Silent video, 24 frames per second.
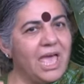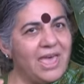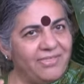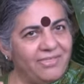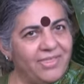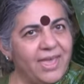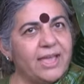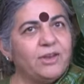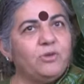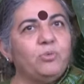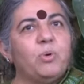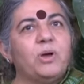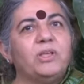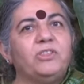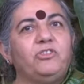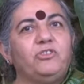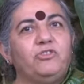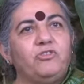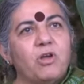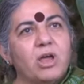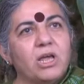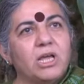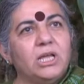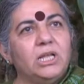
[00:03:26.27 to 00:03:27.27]
And that one
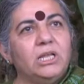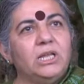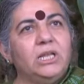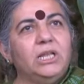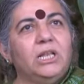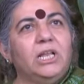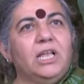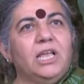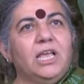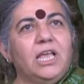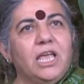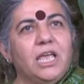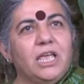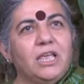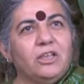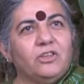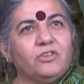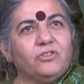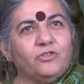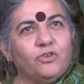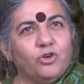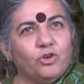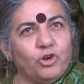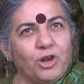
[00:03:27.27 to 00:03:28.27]
struggle
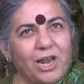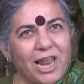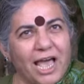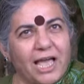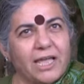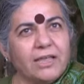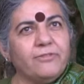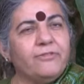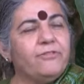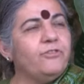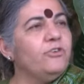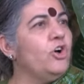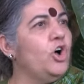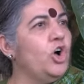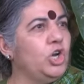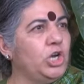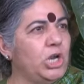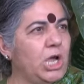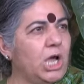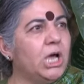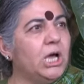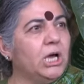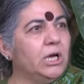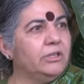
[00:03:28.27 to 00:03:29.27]
is for life
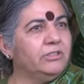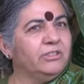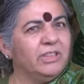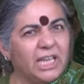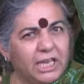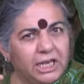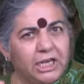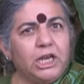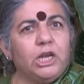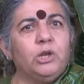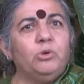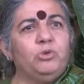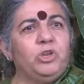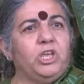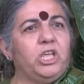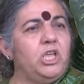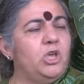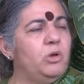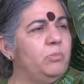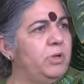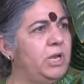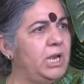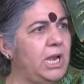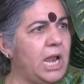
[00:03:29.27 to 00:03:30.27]
on Earth, including
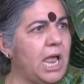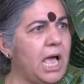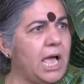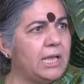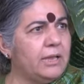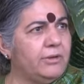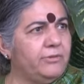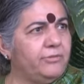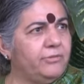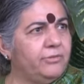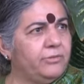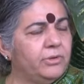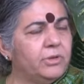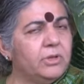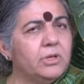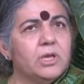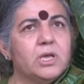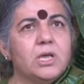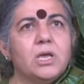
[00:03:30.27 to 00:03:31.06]
human life.